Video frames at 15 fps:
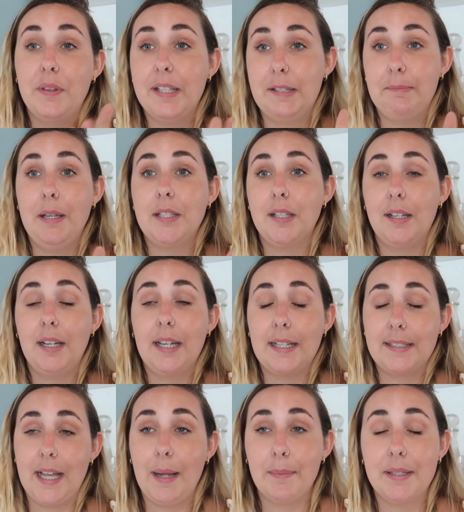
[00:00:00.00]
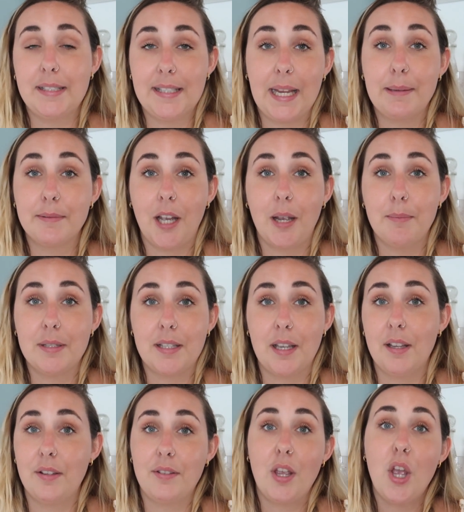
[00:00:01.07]
this medical exam at the same time as
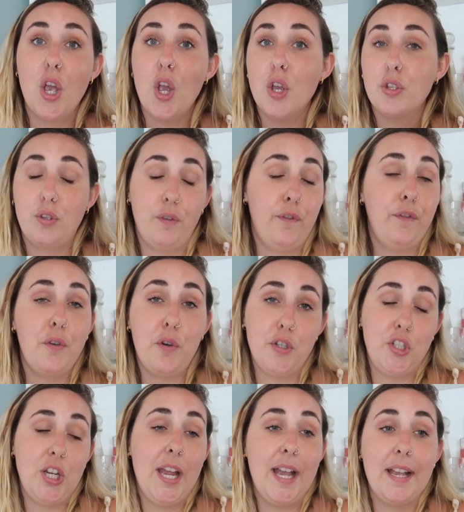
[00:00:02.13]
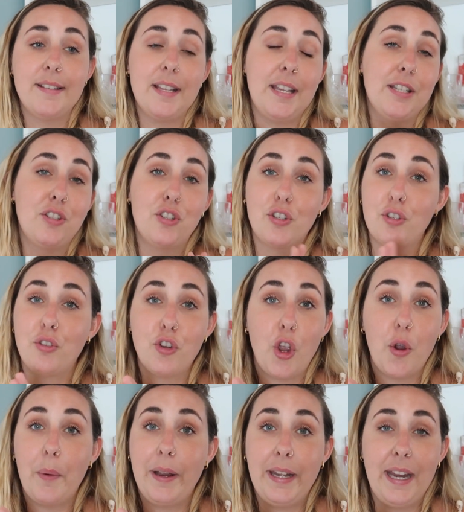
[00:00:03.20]
us. So 4 chairs is just
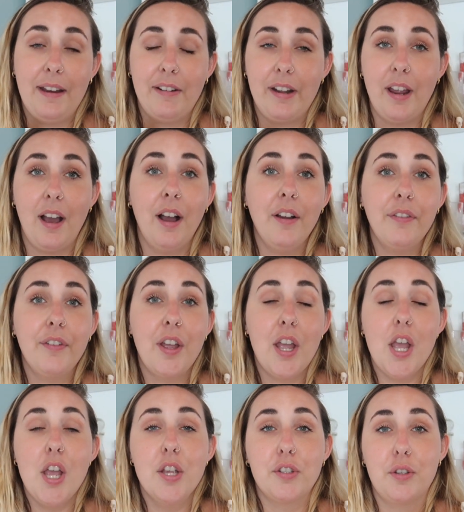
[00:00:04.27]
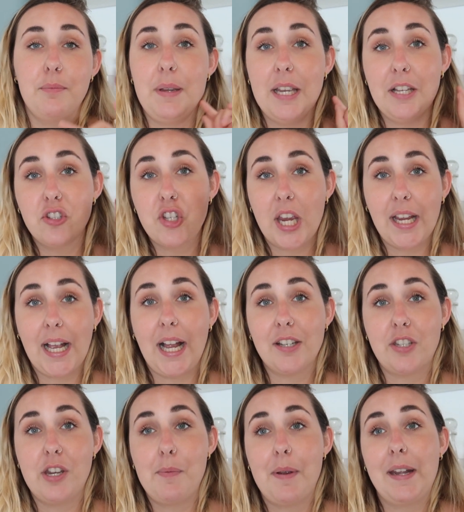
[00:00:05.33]
nowhere near enough. So me and Jake
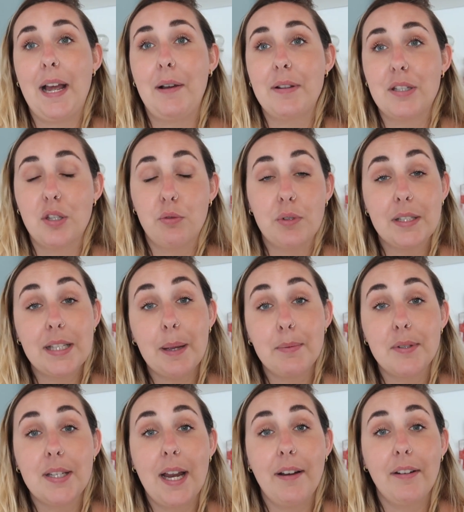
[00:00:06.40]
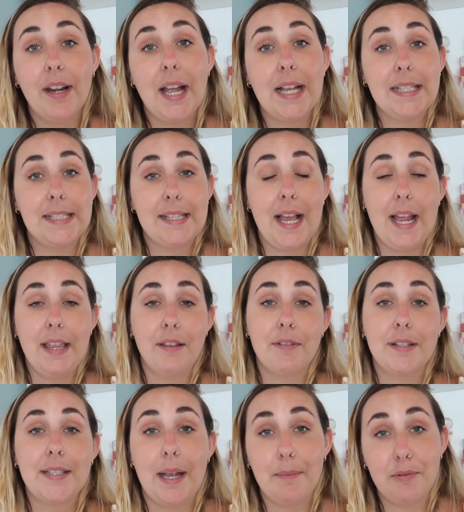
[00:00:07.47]
actually went out into the reception area and sat in the
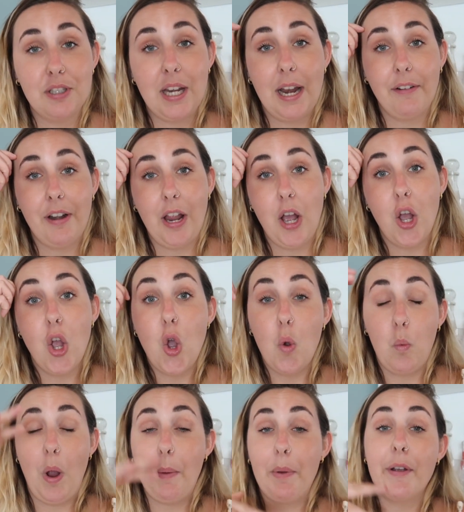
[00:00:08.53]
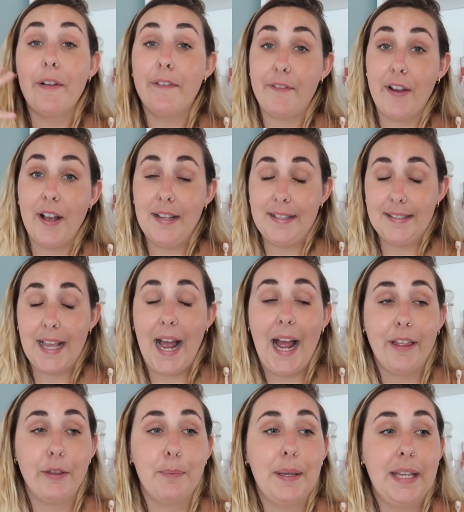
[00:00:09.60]
reception area where we were first
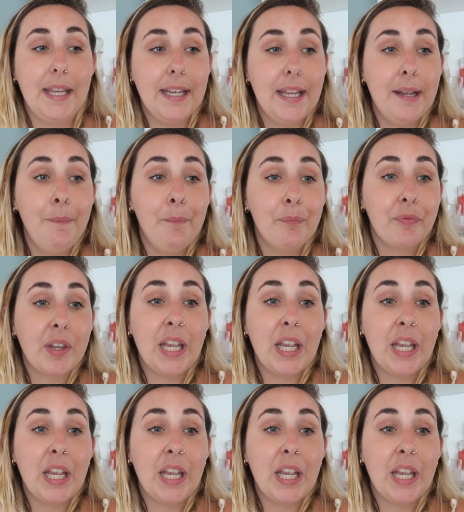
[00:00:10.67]
sat at the beginning.